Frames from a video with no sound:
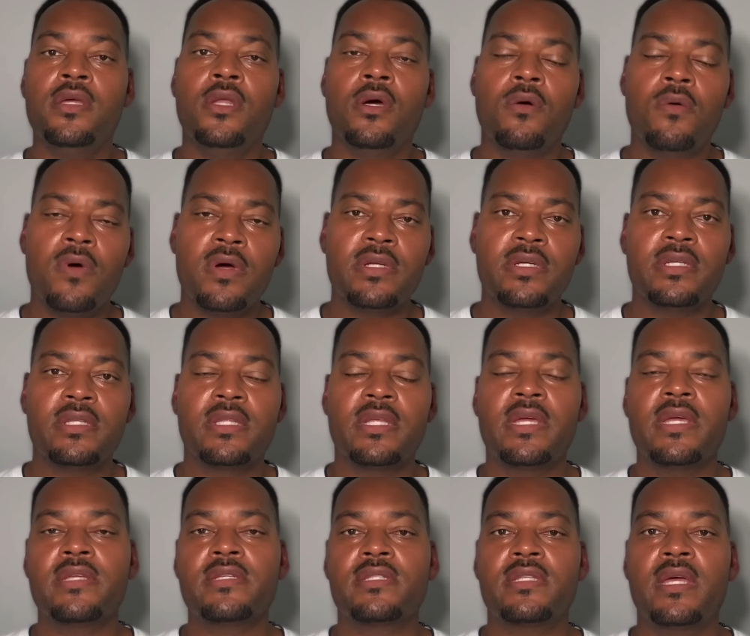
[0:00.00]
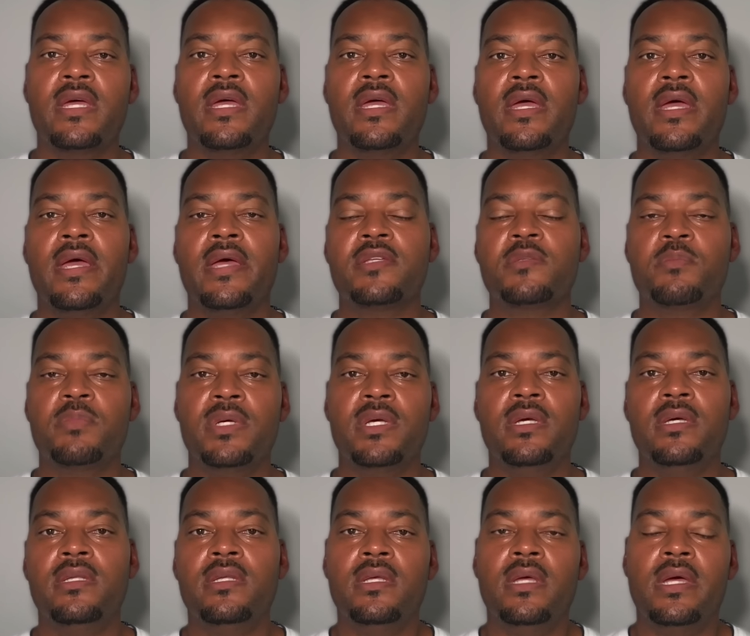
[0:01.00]
know, one of the things that has
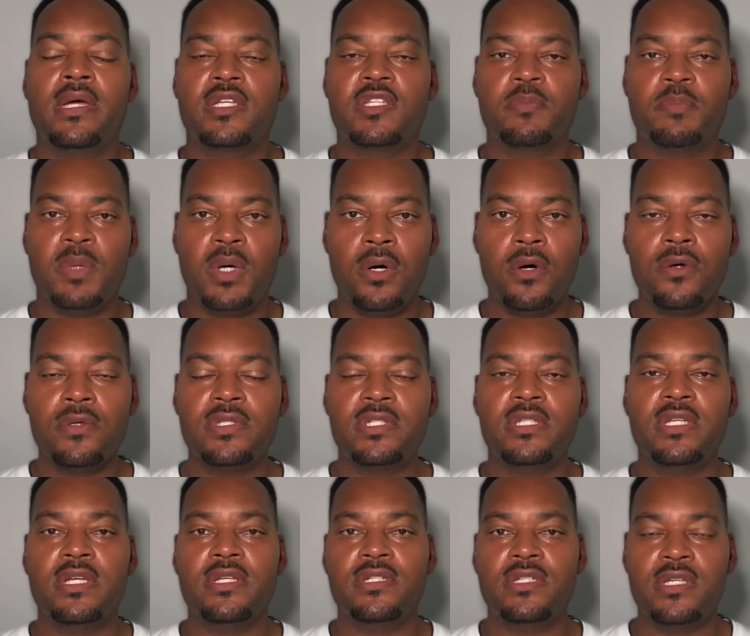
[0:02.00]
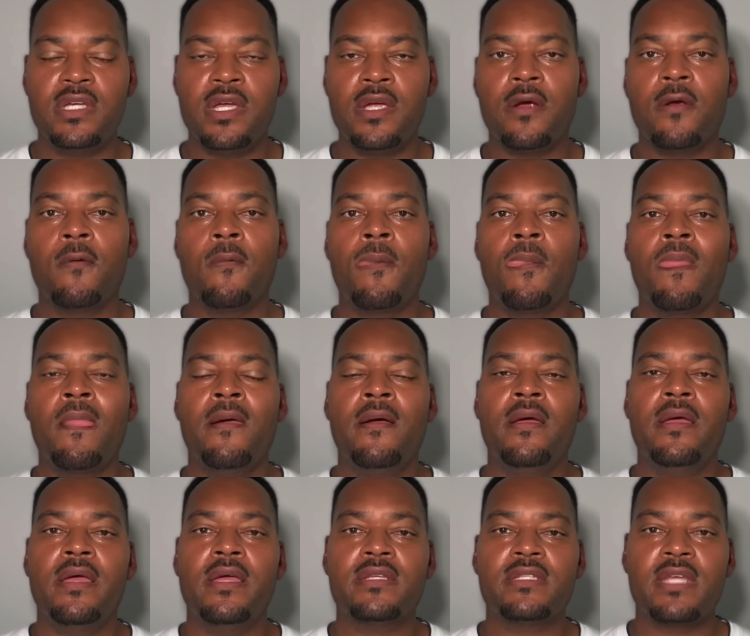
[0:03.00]
been exposed this year
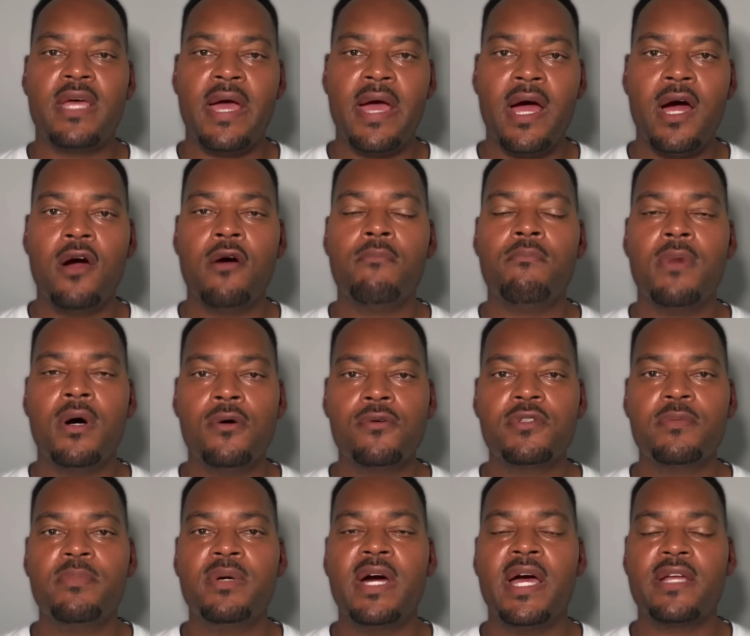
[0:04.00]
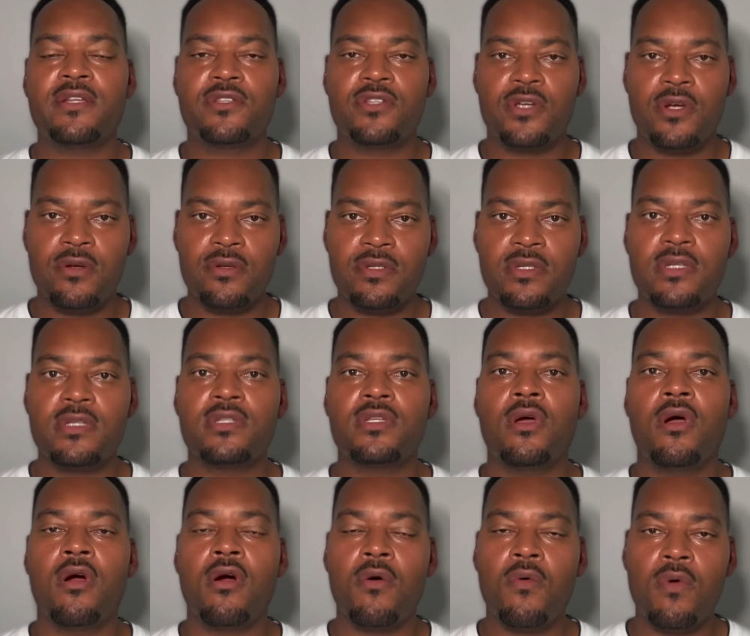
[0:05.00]
is how most black churches
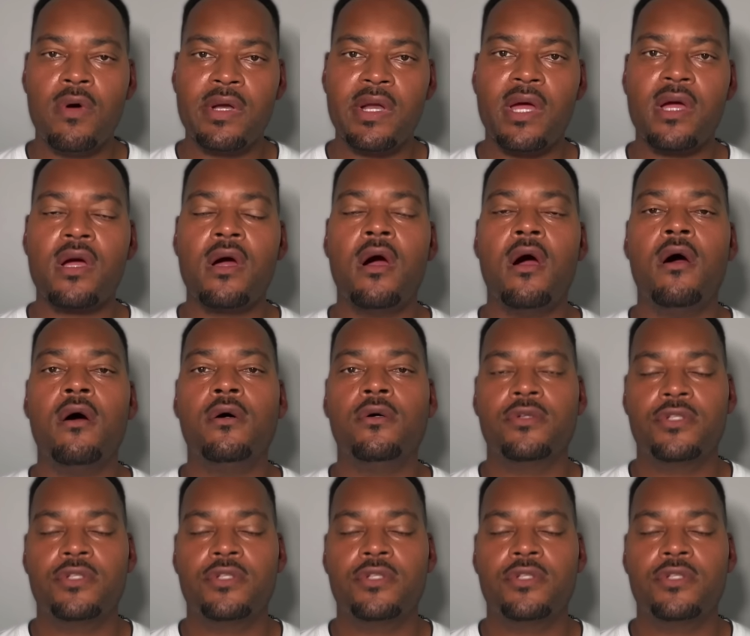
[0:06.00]
are what I call